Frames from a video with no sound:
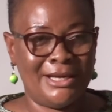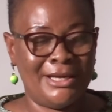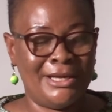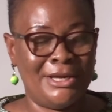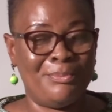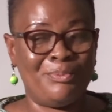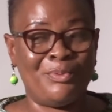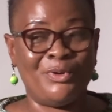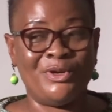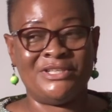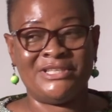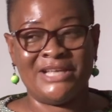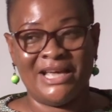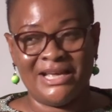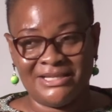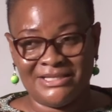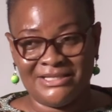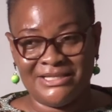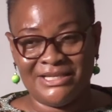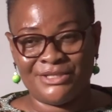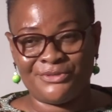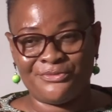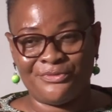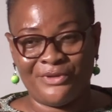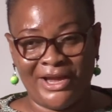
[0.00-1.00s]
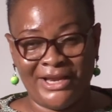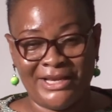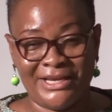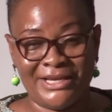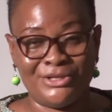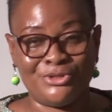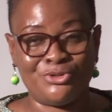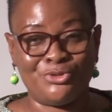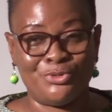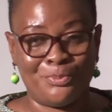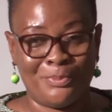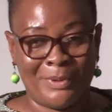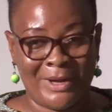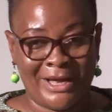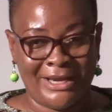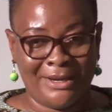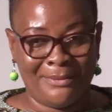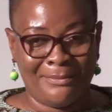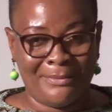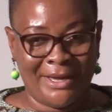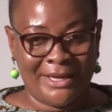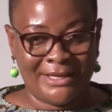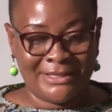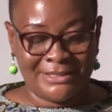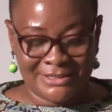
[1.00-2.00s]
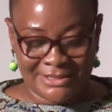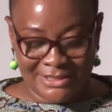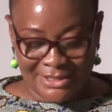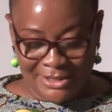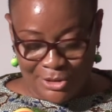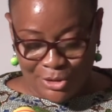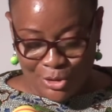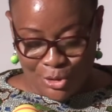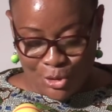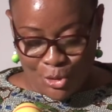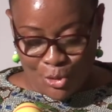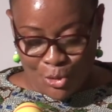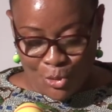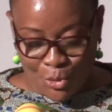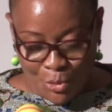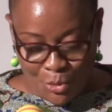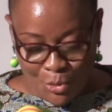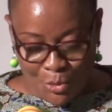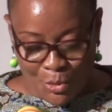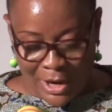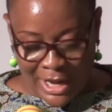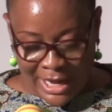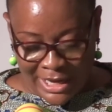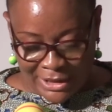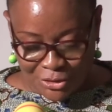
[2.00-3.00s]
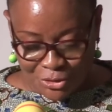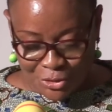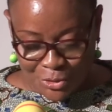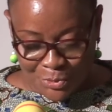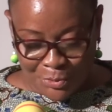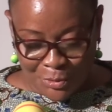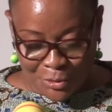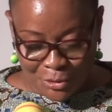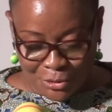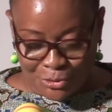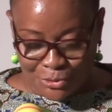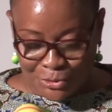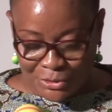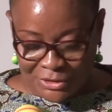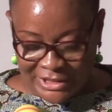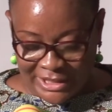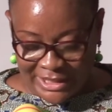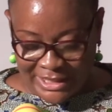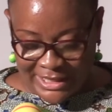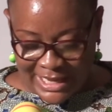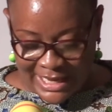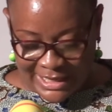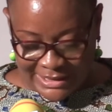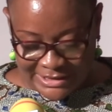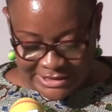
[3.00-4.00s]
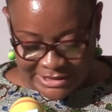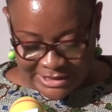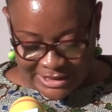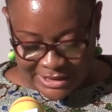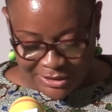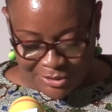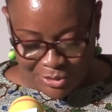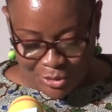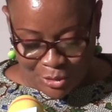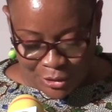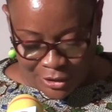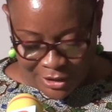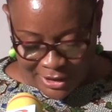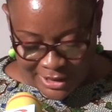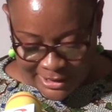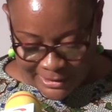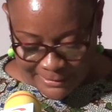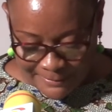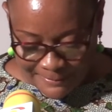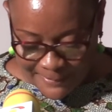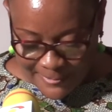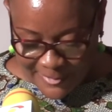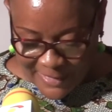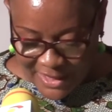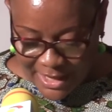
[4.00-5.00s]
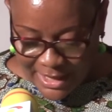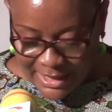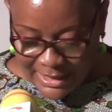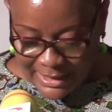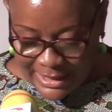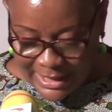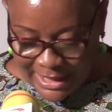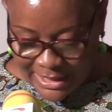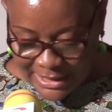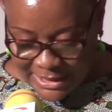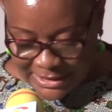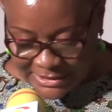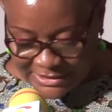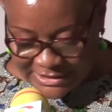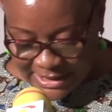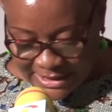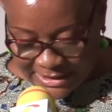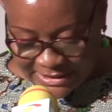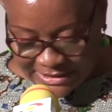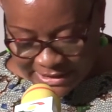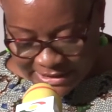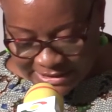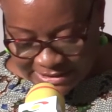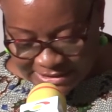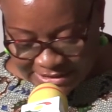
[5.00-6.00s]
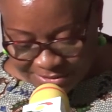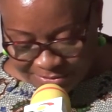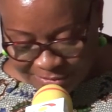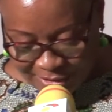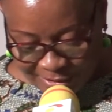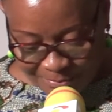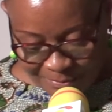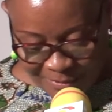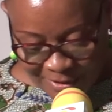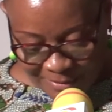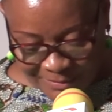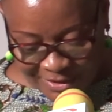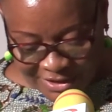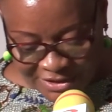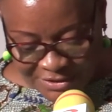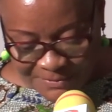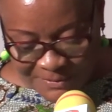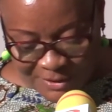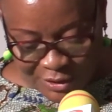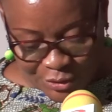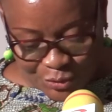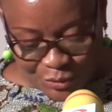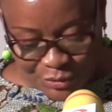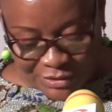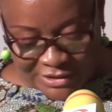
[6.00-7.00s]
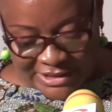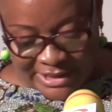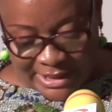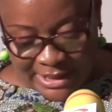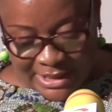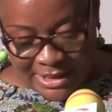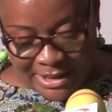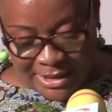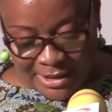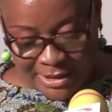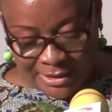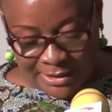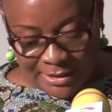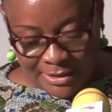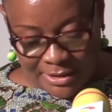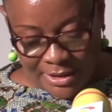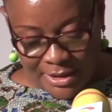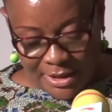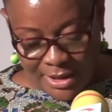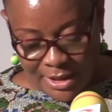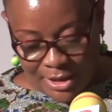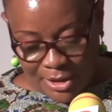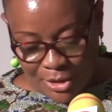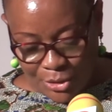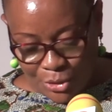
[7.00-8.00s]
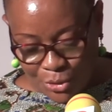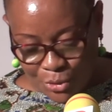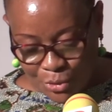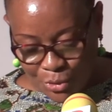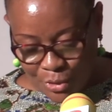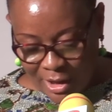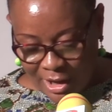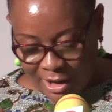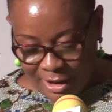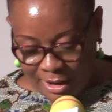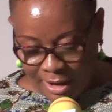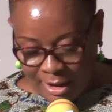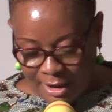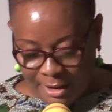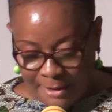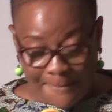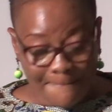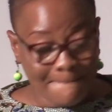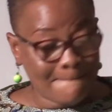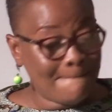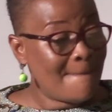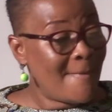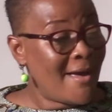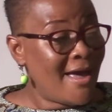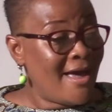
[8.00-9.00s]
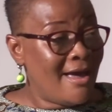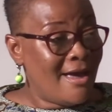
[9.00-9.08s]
he presents these findings to Parliament, who are supposed to take action on them. Ladies and gentlemen, permit me to tell you